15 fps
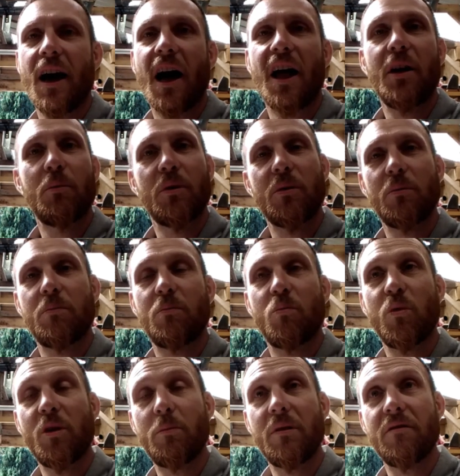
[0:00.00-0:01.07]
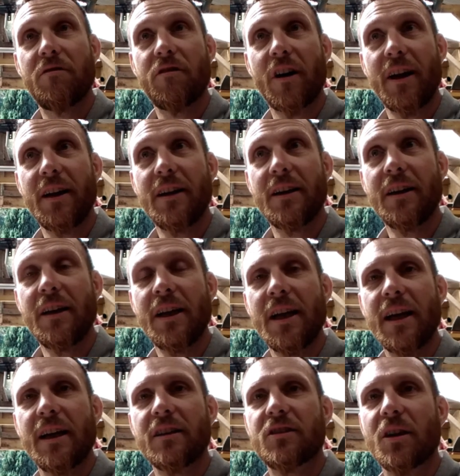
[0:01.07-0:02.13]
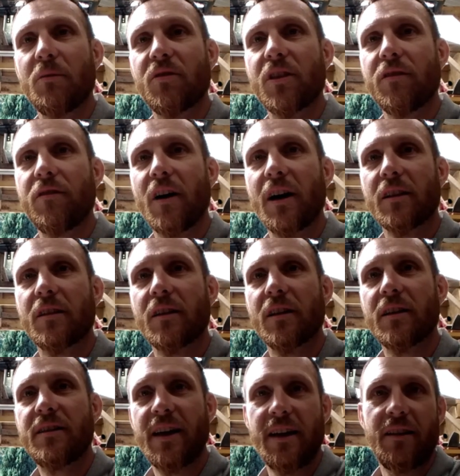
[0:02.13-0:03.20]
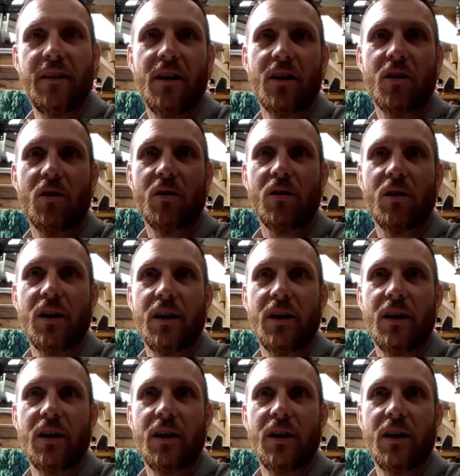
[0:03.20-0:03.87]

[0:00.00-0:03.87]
and it would have been fine, except for the fact that the tent that I got,